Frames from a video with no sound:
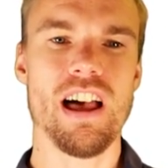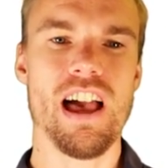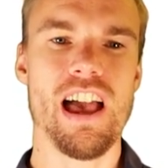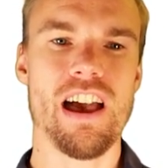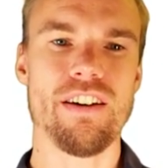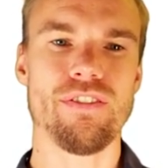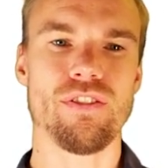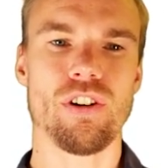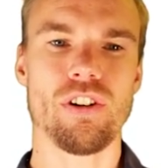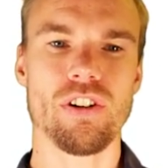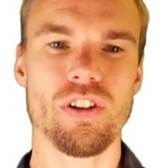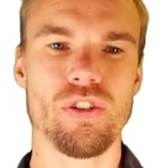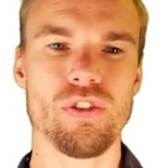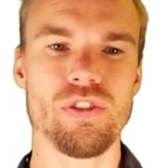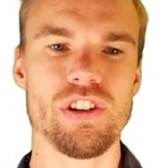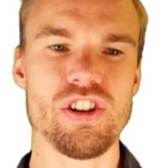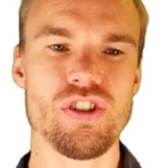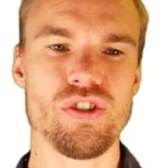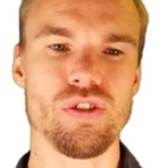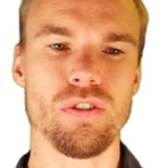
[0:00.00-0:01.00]
have our
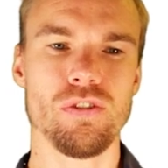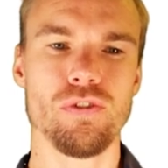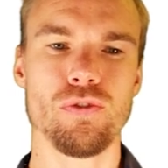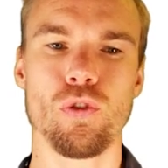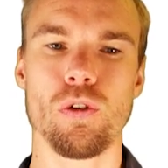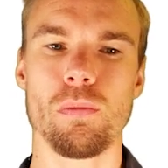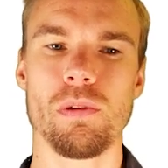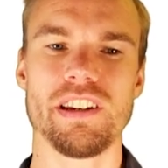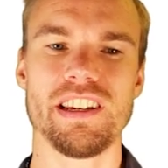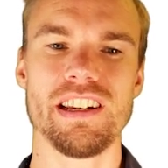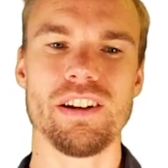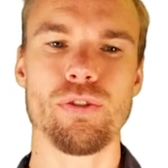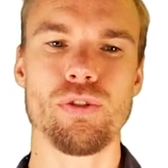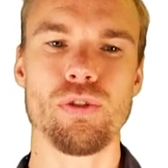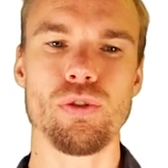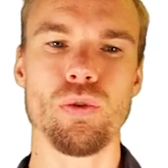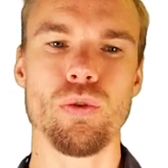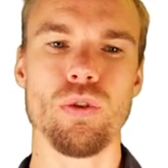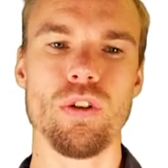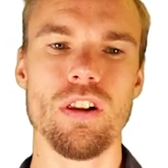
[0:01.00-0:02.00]
conditional formatting
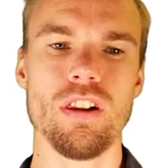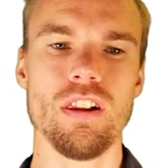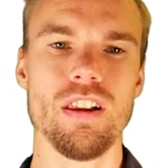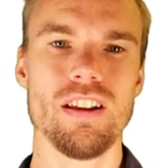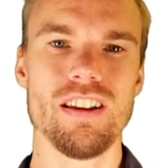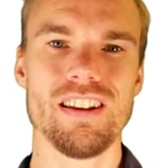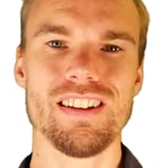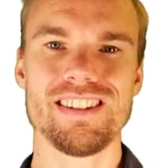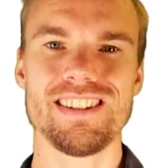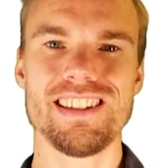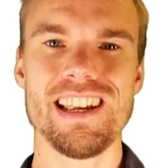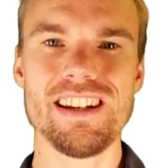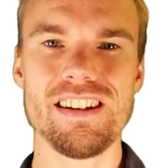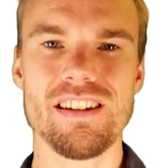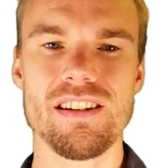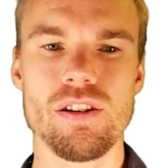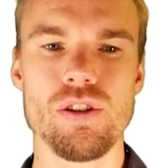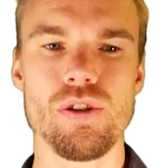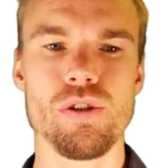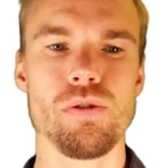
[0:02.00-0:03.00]
rule
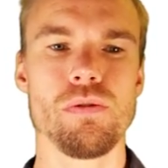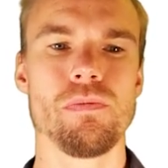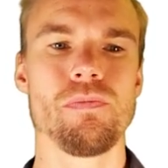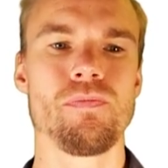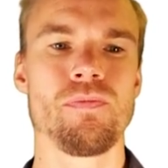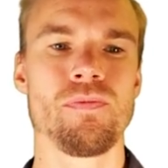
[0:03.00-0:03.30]
set to.